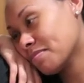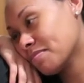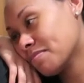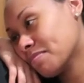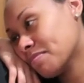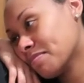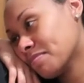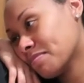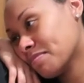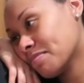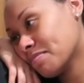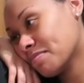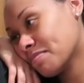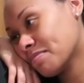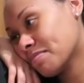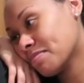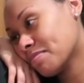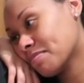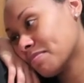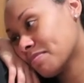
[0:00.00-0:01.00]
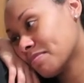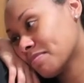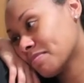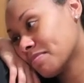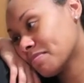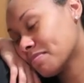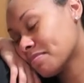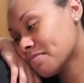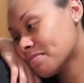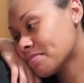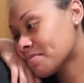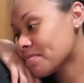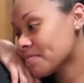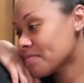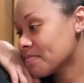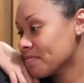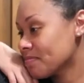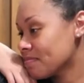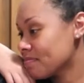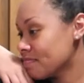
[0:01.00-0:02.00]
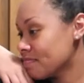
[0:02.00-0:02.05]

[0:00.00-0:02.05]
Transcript: (silent)